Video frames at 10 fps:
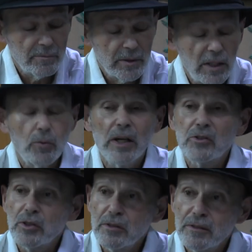he
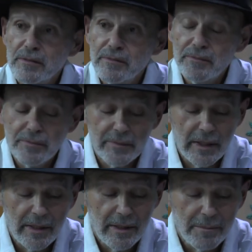rested.
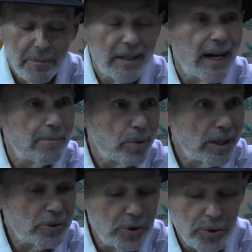May God
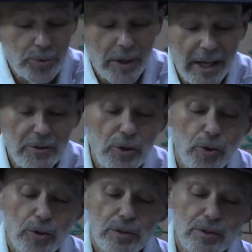bless you and
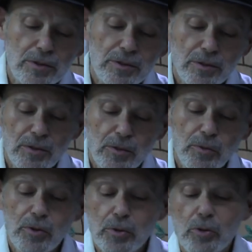yours
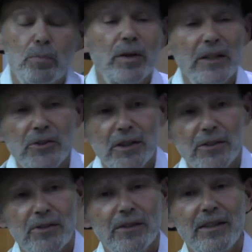with true
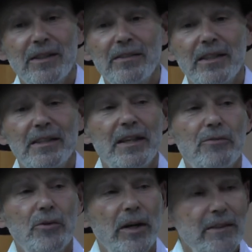blessings that
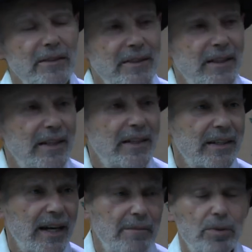never end.
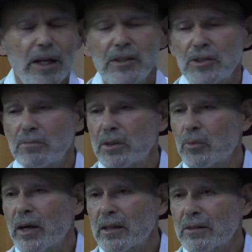God bless and be
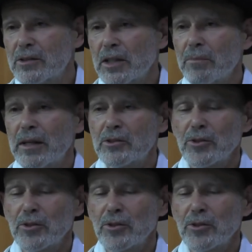well. Shabbat